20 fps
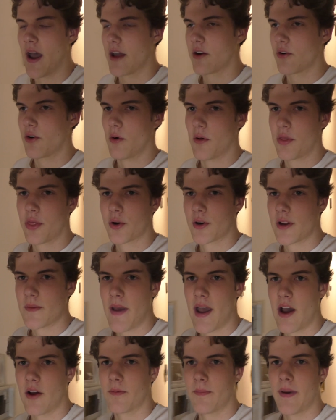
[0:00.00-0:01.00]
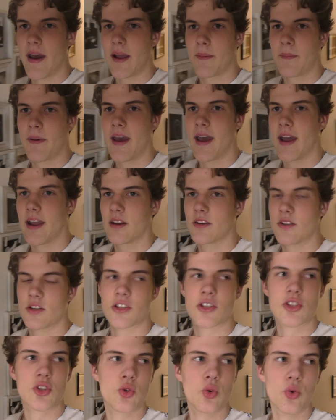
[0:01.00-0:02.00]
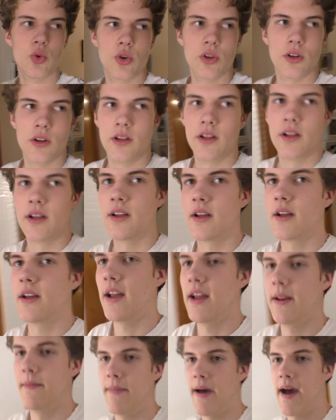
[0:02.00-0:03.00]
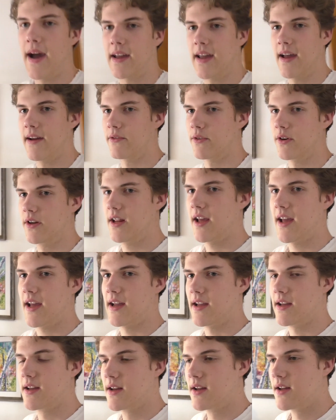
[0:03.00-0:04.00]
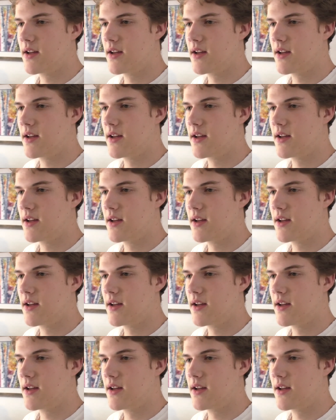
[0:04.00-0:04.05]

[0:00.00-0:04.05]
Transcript: don't know, a 30-pound backpack to school and back every day.